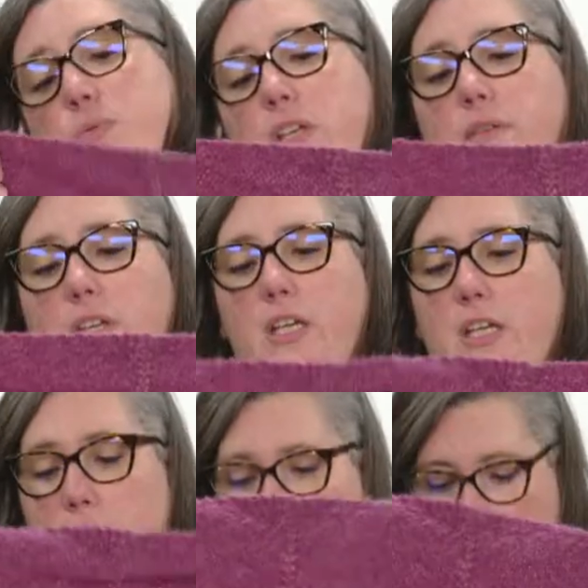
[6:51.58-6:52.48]
really, really
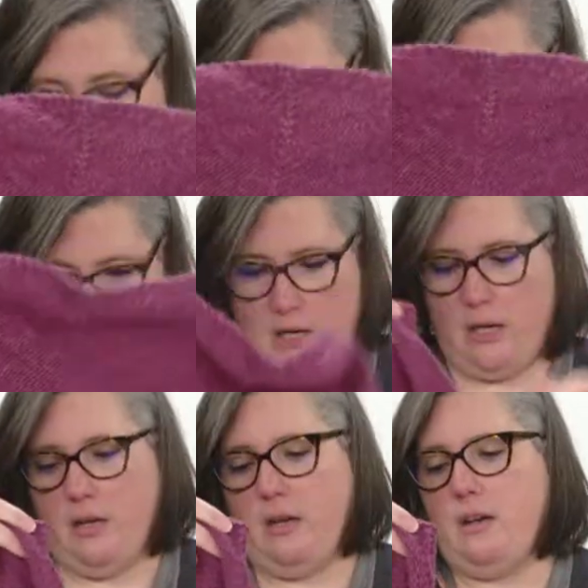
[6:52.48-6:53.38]
cute, and
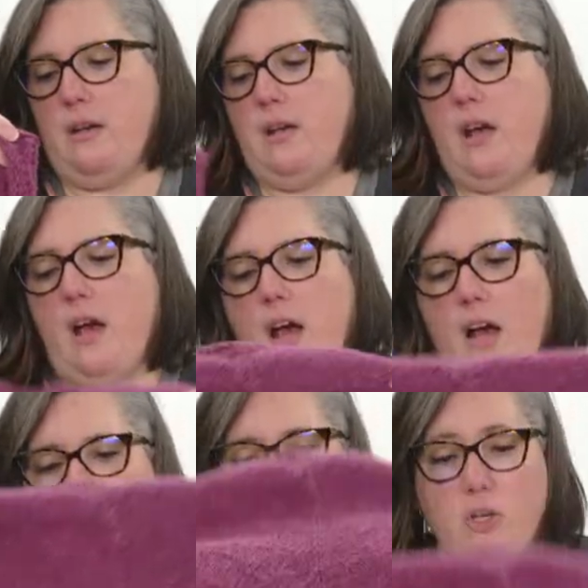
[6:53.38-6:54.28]

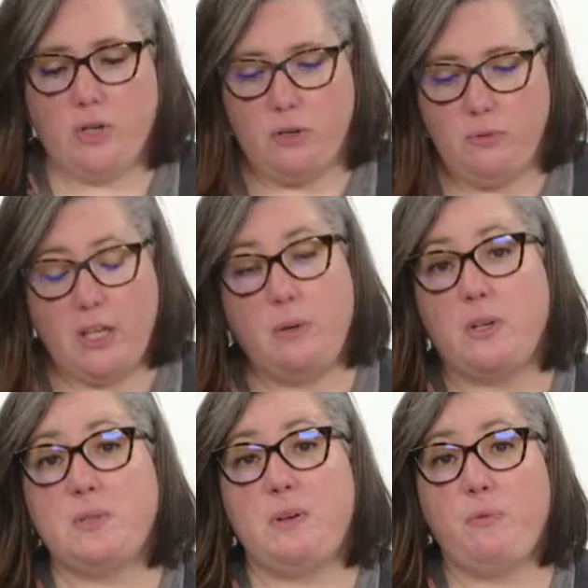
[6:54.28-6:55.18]
um, you can really,
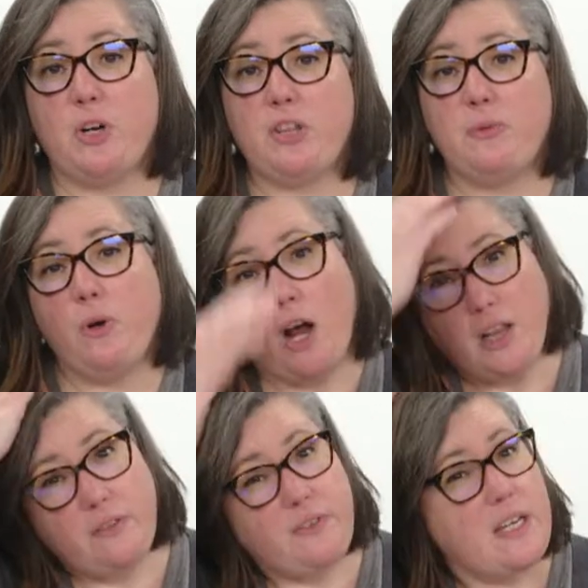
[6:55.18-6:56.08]
once we've worked through
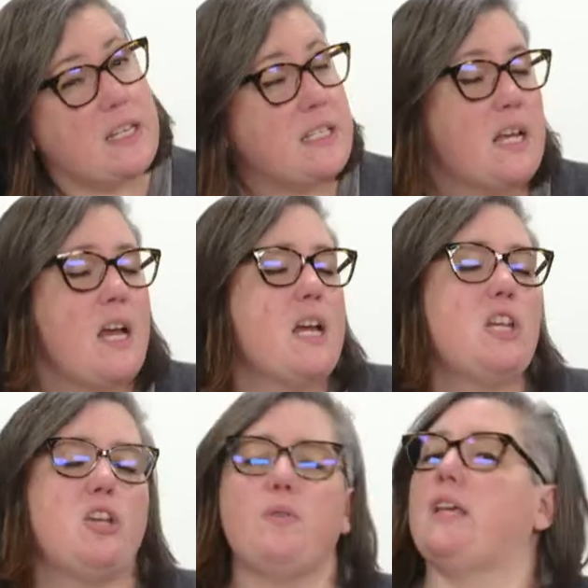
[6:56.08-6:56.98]
all of these,
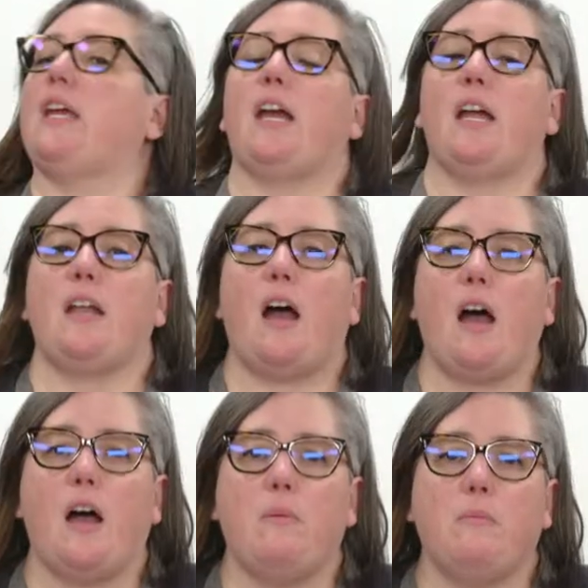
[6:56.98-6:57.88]
you can
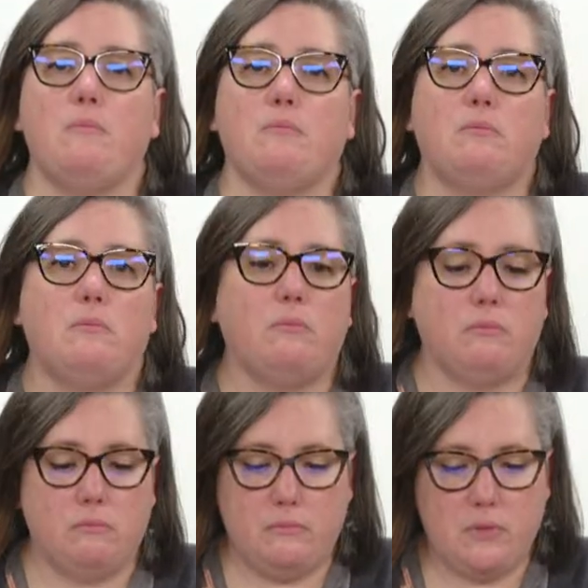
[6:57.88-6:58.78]
um,
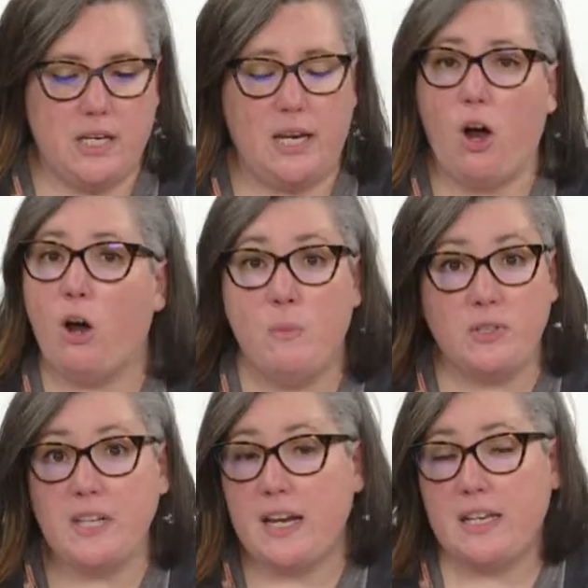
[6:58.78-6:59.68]
take
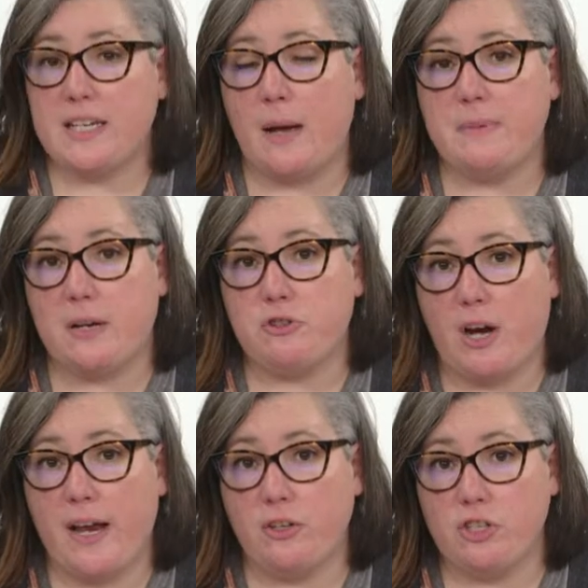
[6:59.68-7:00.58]
almost any top-down
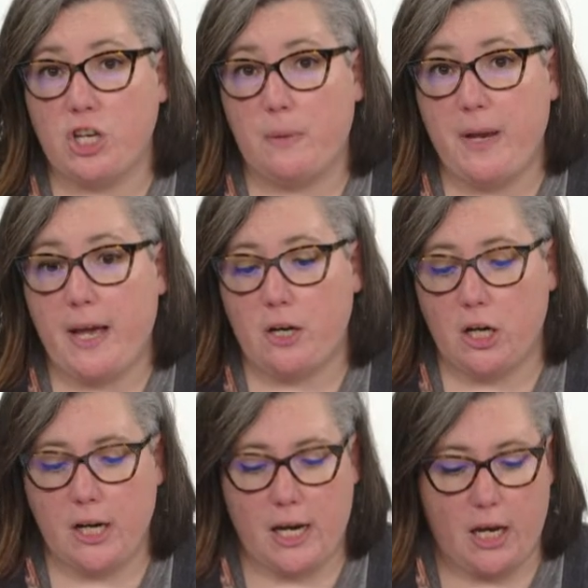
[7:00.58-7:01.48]
triangle shell
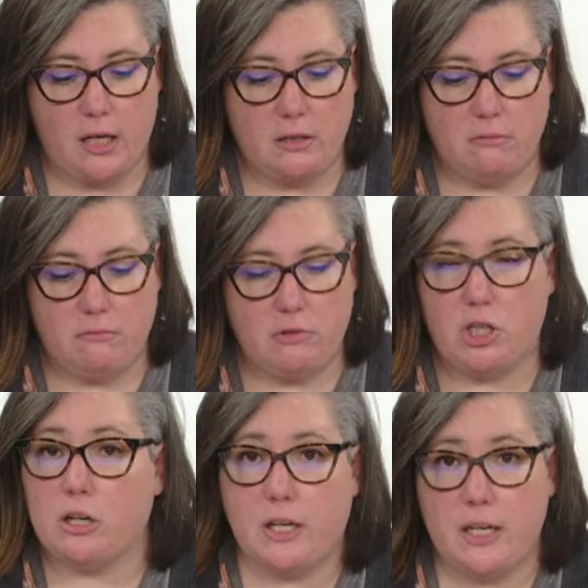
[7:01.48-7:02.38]
pattern and
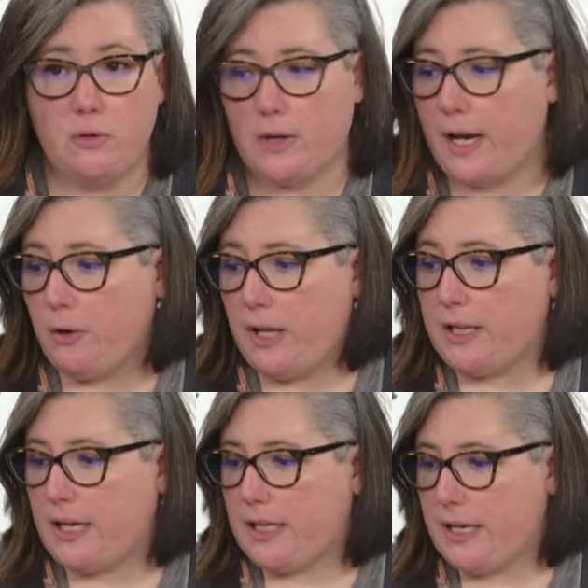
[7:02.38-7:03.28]
turn it into a
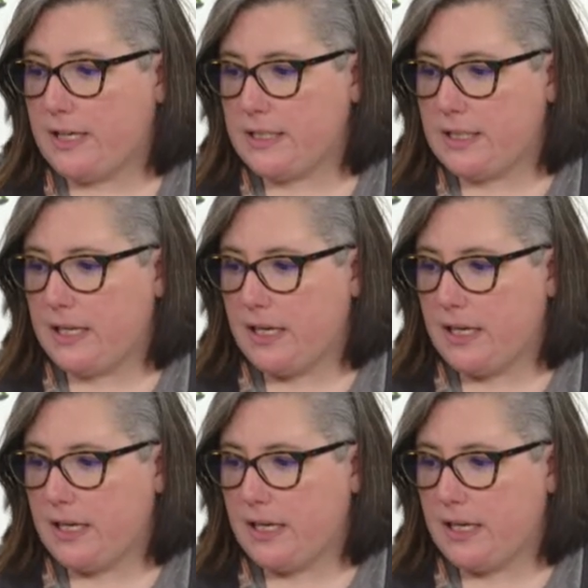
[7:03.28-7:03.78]
cowlette like this.